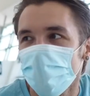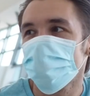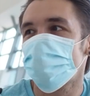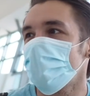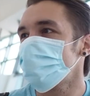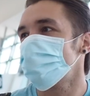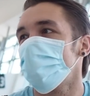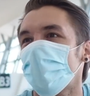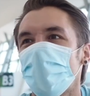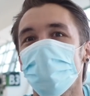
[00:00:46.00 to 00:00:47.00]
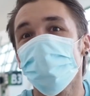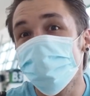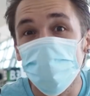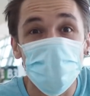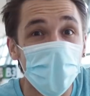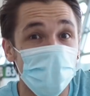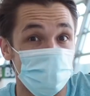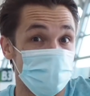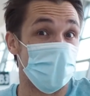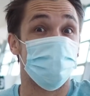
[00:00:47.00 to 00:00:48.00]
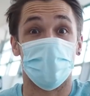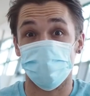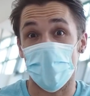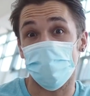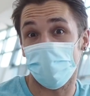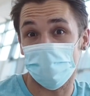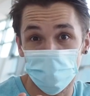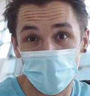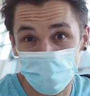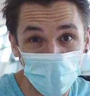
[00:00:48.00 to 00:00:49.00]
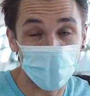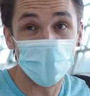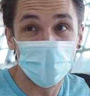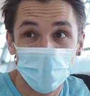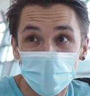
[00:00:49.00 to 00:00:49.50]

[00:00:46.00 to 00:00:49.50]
It takes like at least four hours, if there's traffic much more.